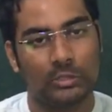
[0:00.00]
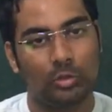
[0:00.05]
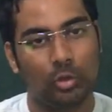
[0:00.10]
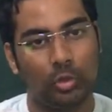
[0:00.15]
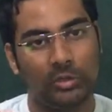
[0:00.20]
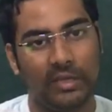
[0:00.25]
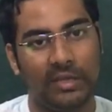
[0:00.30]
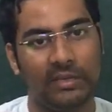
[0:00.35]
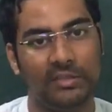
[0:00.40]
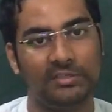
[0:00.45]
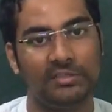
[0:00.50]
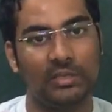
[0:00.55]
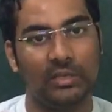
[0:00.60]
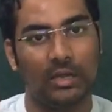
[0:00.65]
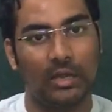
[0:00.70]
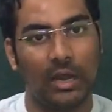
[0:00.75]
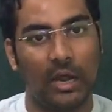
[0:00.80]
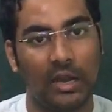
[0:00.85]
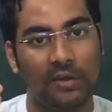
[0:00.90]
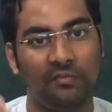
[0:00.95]
So there
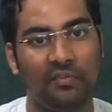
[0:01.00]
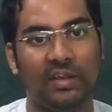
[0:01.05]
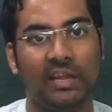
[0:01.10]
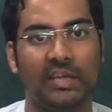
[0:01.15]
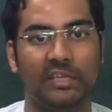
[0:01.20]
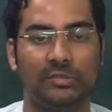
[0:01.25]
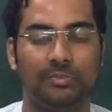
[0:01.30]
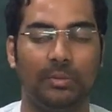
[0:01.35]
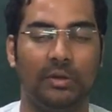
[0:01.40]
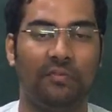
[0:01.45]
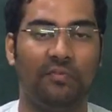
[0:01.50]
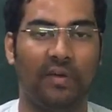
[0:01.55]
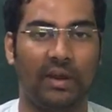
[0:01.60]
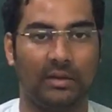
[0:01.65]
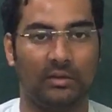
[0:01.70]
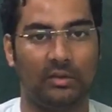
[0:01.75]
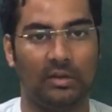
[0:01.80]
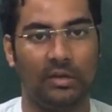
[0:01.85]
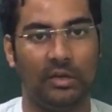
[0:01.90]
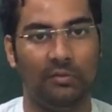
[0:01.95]
is advertisement
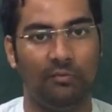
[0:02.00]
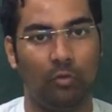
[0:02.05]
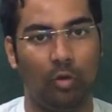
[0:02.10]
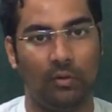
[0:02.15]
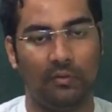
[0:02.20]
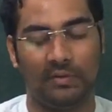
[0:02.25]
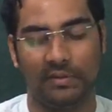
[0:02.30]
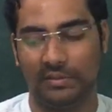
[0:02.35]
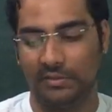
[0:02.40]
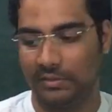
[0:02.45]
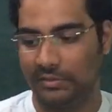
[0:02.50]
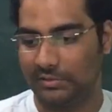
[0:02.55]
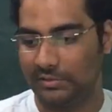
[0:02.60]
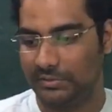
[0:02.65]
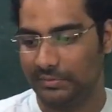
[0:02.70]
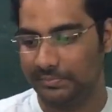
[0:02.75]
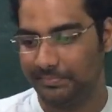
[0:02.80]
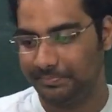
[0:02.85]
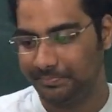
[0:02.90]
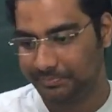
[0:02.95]
factor involved in
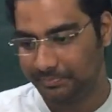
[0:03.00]
this.